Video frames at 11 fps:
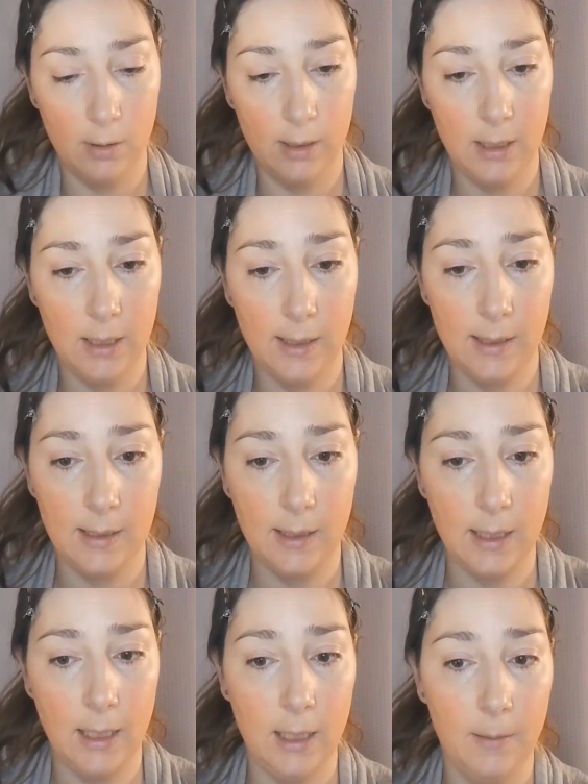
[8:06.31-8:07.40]
This is
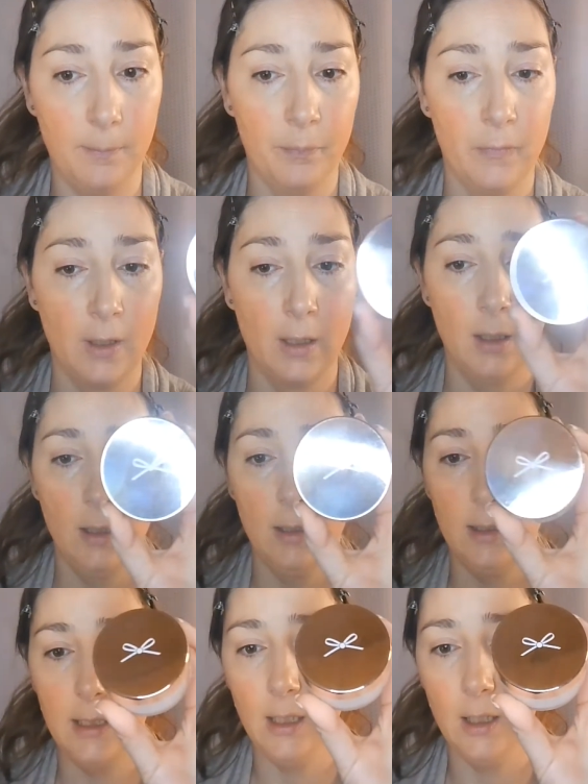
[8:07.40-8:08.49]
the
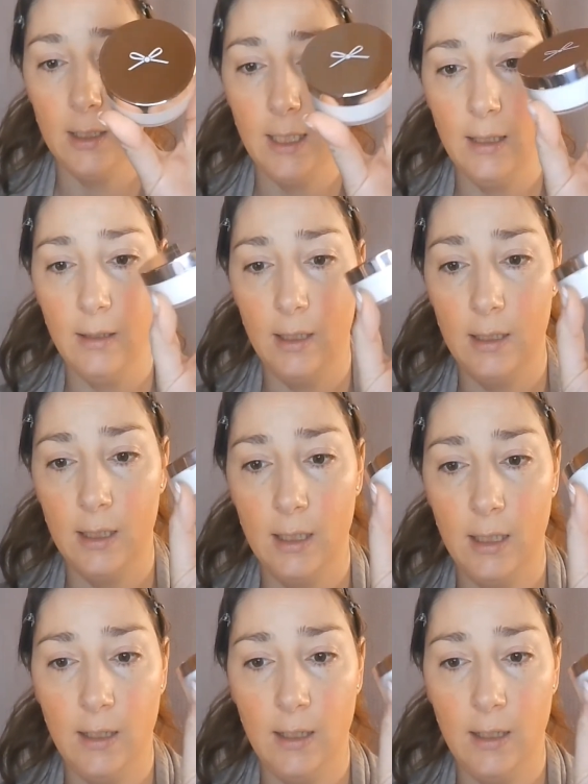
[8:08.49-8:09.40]
Ciate London